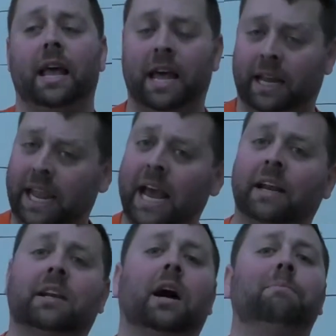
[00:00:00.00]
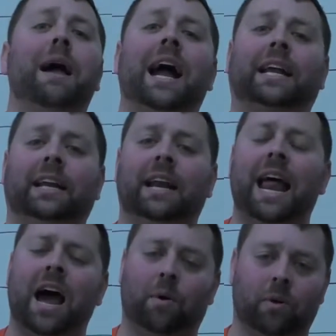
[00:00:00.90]
Again, come back in an
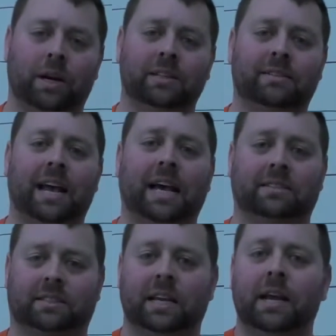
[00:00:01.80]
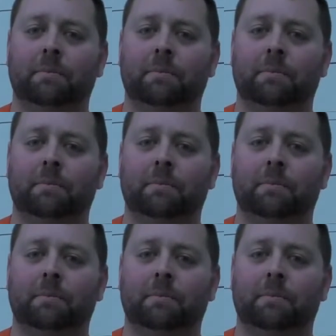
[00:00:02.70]
hour and test.